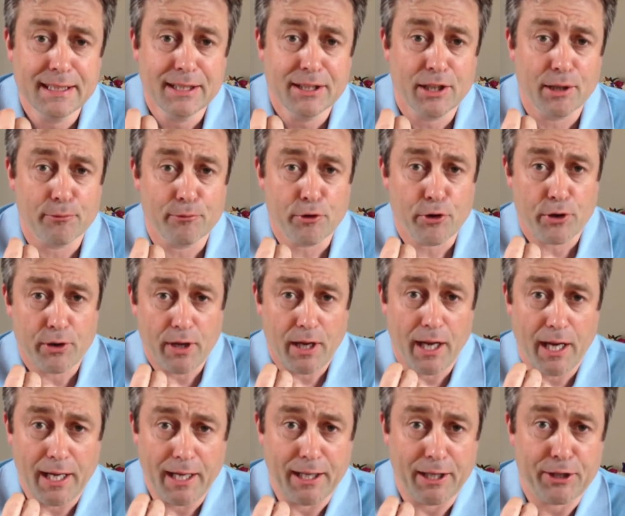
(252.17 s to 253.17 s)

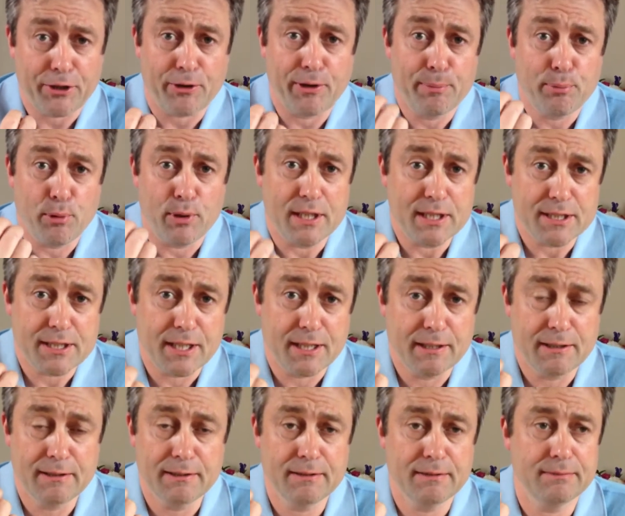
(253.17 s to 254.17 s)

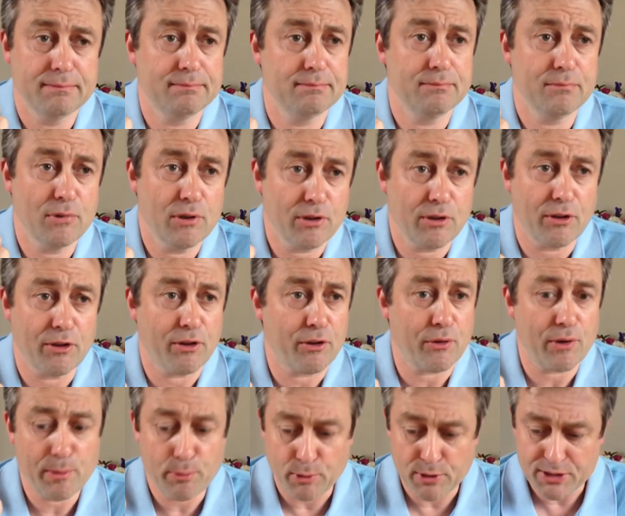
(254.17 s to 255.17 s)

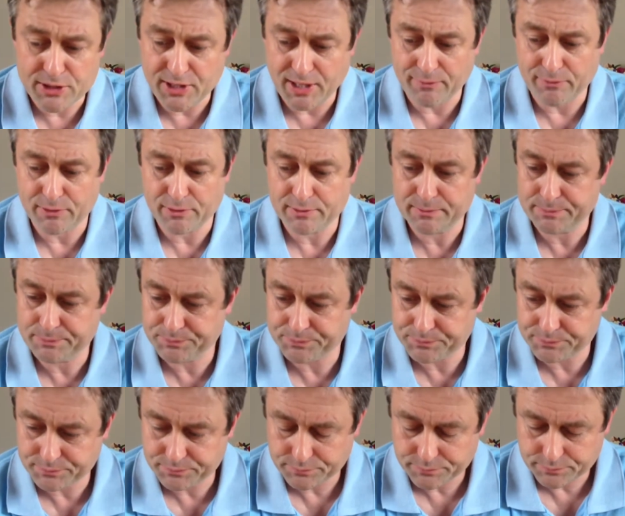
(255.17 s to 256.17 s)

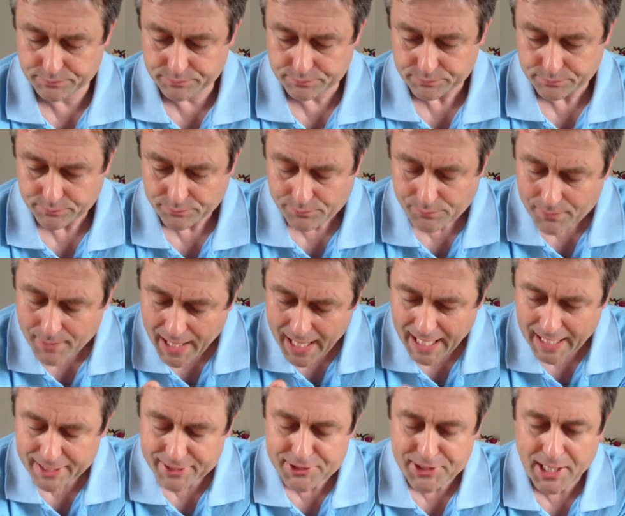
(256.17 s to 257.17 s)

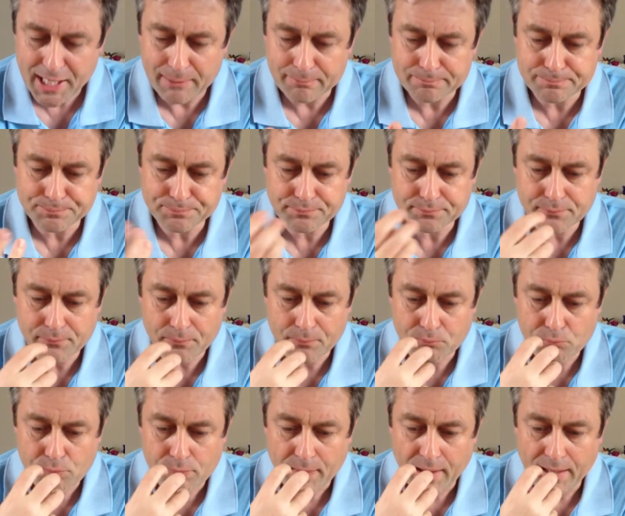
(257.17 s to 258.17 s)

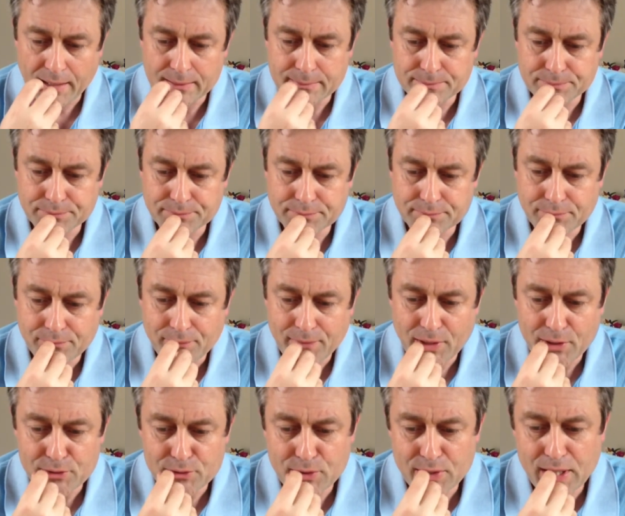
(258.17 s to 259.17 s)

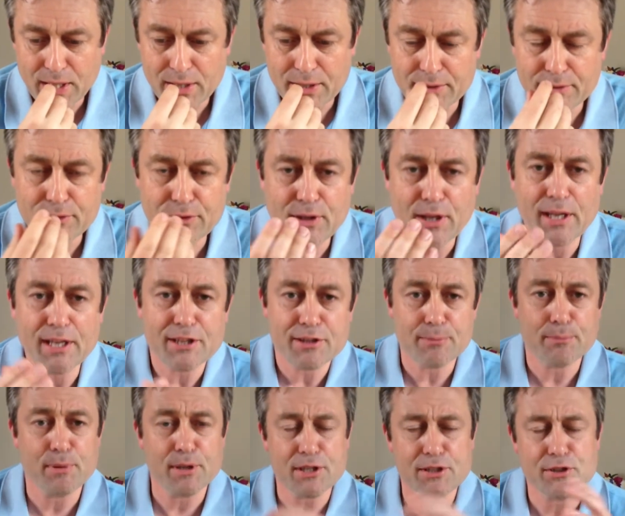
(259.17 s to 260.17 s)

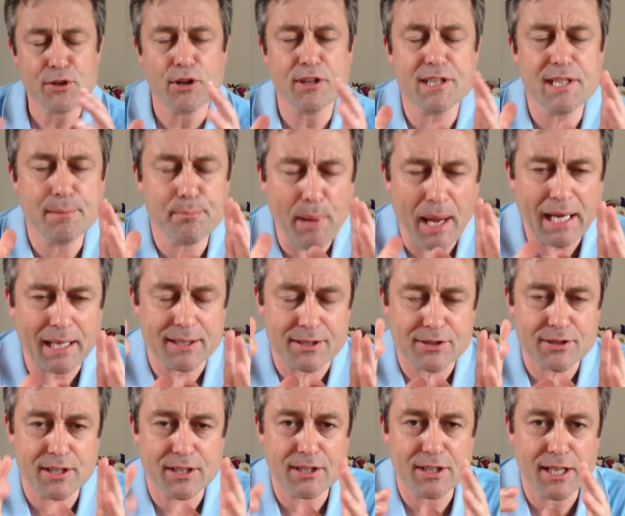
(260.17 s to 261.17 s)
3.7. But it's nicely
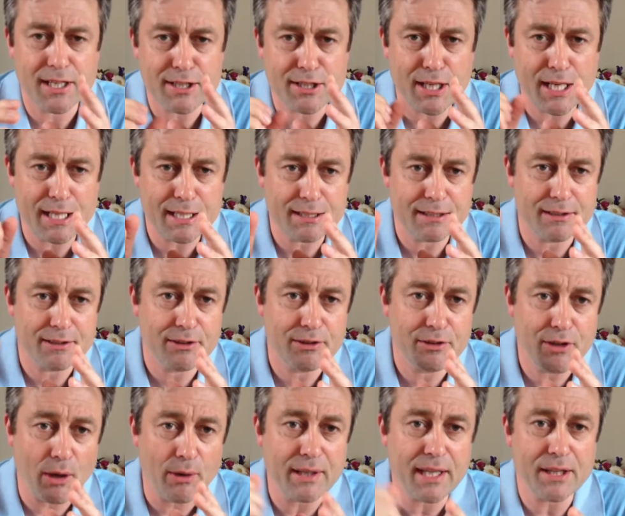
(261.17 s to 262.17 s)
balanced. You
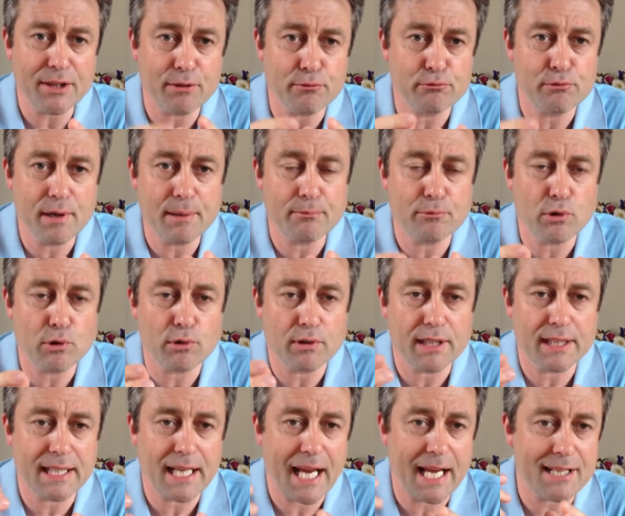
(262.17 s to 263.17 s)
don't get the
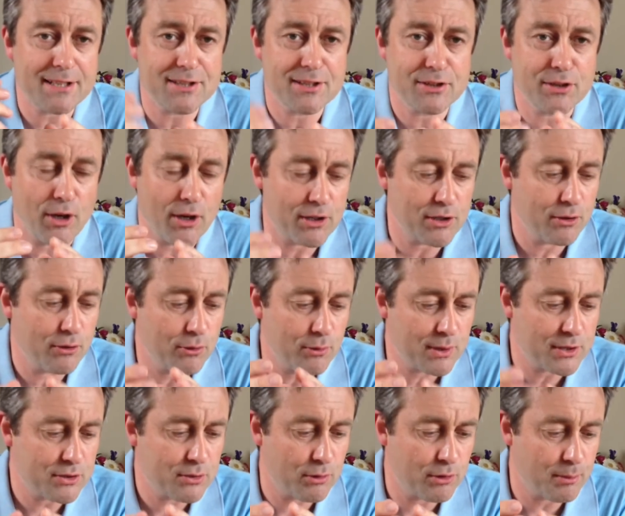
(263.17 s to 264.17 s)
rip-roaring acid that I'd
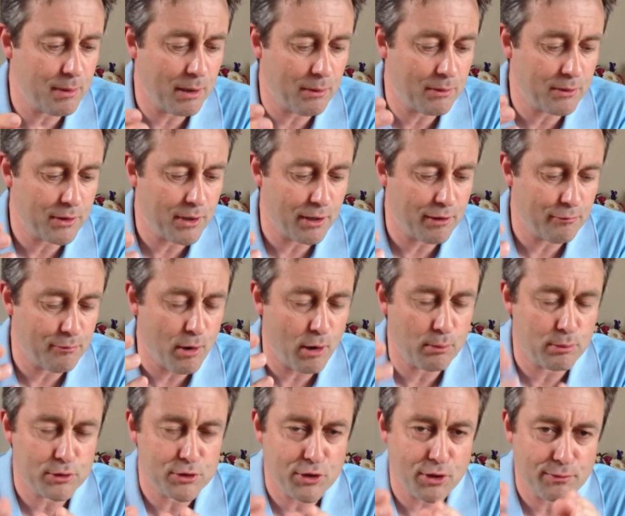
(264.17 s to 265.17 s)
always talk about with kind of
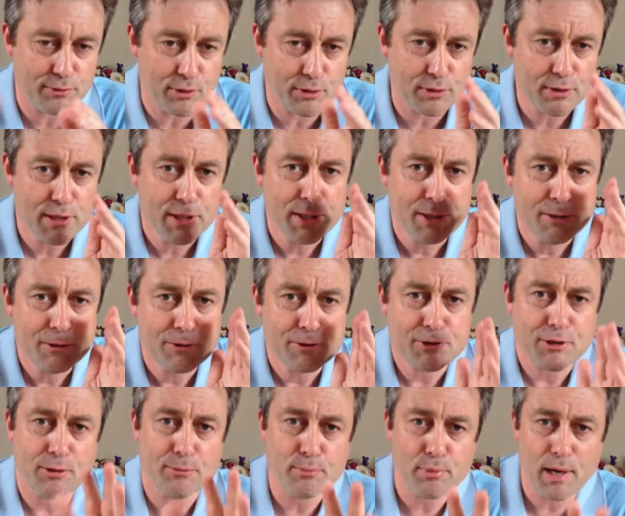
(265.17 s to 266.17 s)
Marlborough Sauvignon.
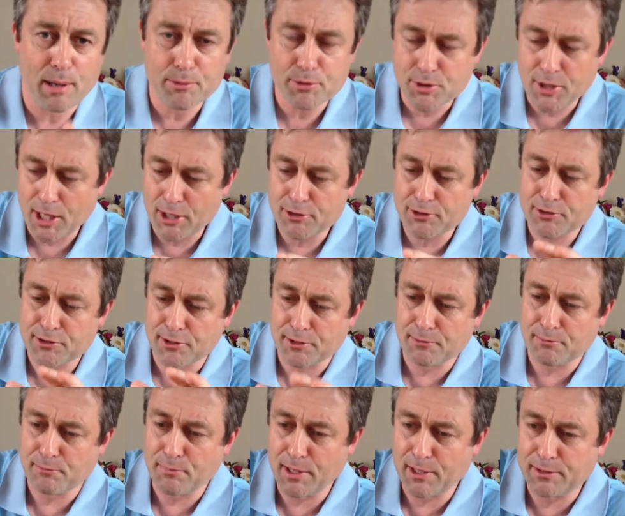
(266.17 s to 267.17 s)
So perhaps that's
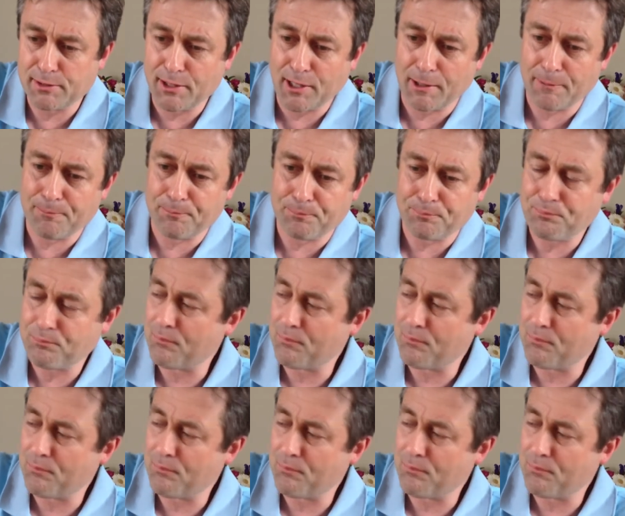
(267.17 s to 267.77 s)
been